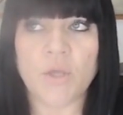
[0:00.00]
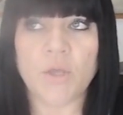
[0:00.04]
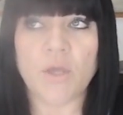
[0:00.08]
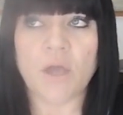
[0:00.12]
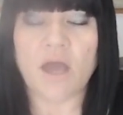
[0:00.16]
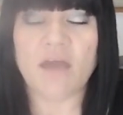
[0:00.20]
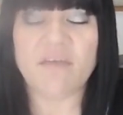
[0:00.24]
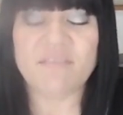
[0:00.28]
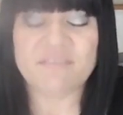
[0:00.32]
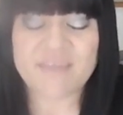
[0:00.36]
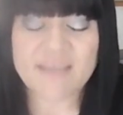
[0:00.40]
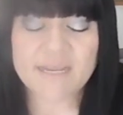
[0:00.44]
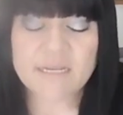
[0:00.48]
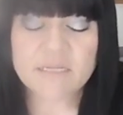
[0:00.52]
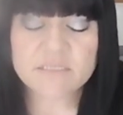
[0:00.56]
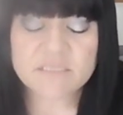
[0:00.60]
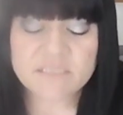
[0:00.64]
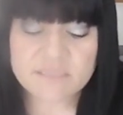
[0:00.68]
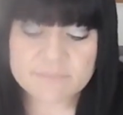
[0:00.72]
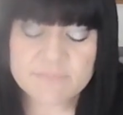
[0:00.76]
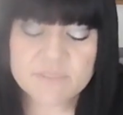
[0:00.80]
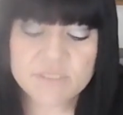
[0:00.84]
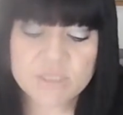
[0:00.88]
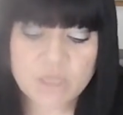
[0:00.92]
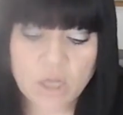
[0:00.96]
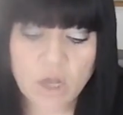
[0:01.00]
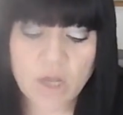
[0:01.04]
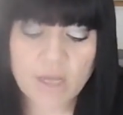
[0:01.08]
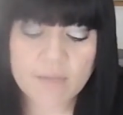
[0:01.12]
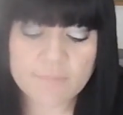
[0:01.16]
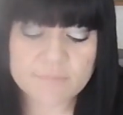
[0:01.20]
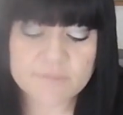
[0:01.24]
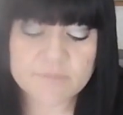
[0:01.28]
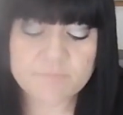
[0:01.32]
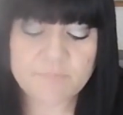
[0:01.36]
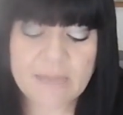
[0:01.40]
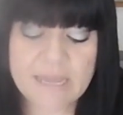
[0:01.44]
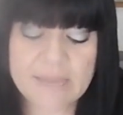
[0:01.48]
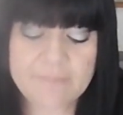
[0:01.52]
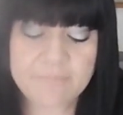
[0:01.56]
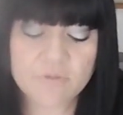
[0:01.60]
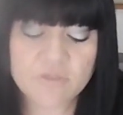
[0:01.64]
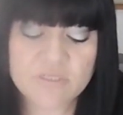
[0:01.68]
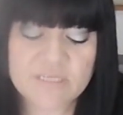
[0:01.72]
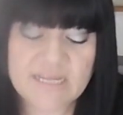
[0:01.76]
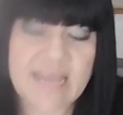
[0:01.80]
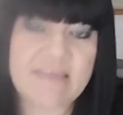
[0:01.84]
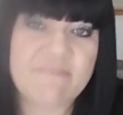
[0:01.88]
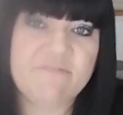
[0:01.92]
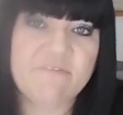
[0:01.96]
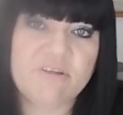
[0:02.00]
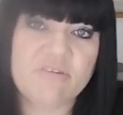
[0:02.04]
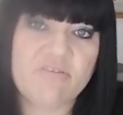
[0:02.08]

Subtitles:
I think sometimes people take for